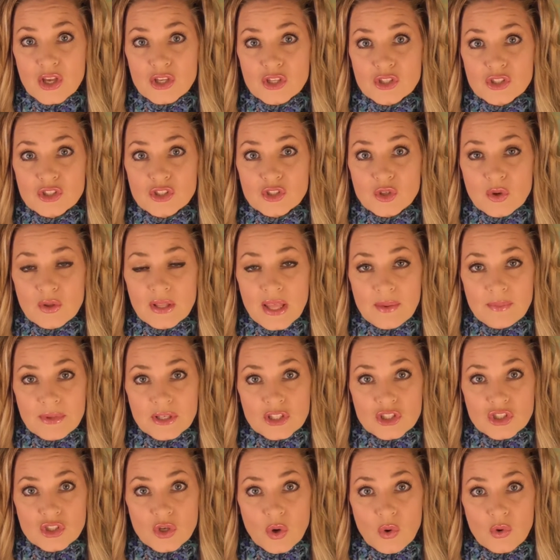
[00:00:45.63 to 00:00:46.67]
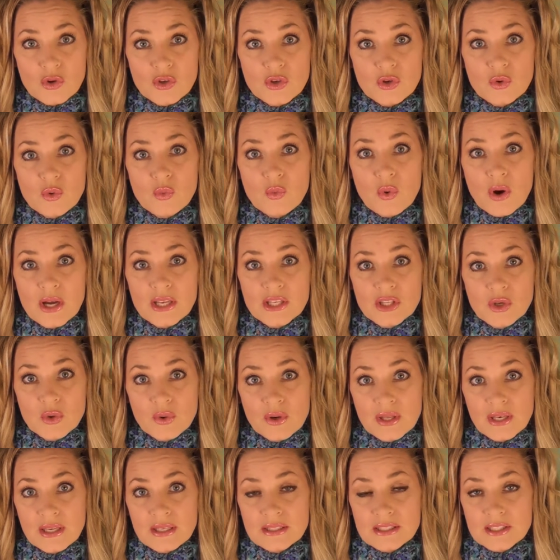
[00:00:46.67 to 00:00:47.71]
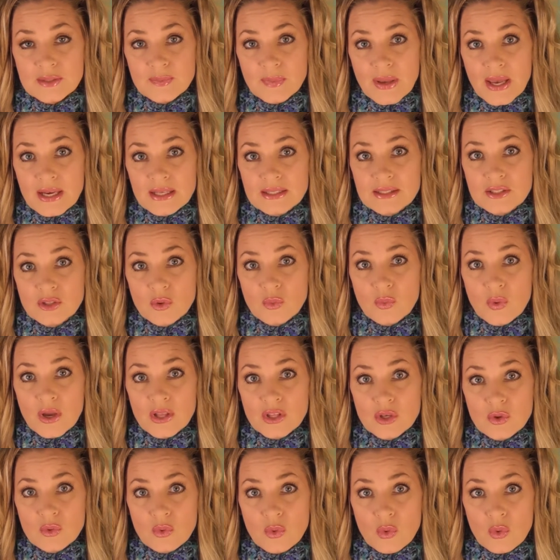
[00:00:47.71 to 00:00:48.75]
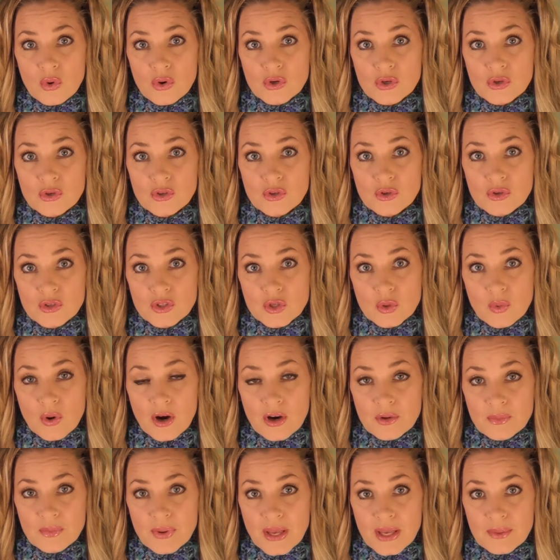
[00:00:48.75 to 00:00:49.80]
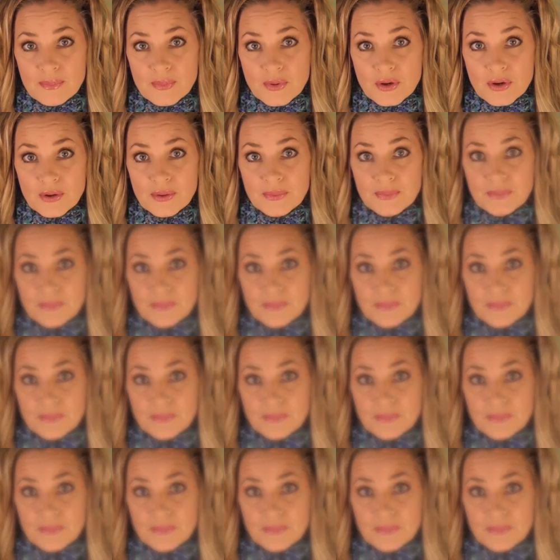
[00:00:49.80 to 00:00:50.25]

So let me show you what you can expect when you order your Uart paper.